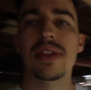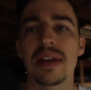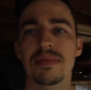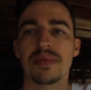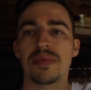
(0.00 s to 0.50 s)

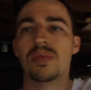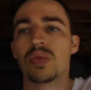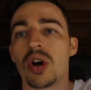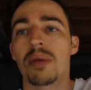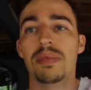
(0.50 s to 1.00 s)
that
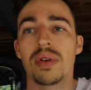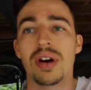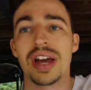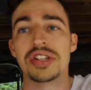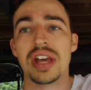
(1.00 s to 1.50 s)
top
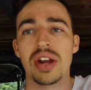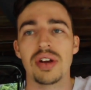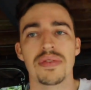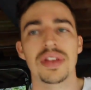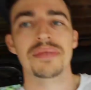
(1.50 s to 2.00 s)
I actually had
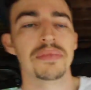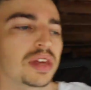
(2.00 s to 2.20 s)
over there.